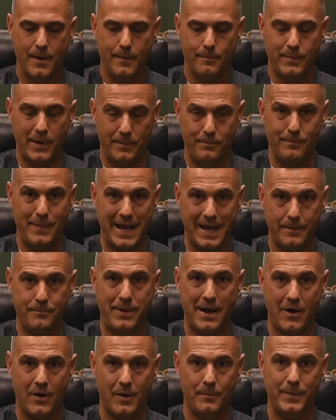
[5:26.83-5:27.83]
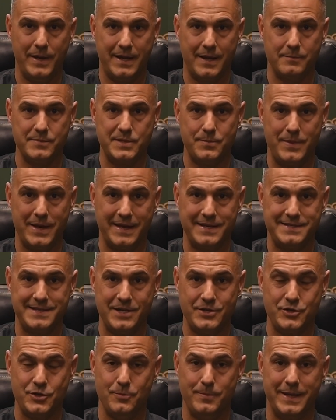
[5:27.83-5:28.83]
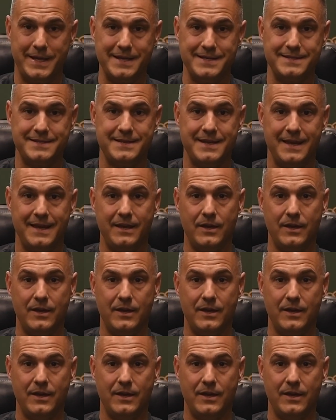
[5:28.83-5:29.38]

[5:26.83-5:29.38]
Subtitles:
But manpower becomes the biggest issue because,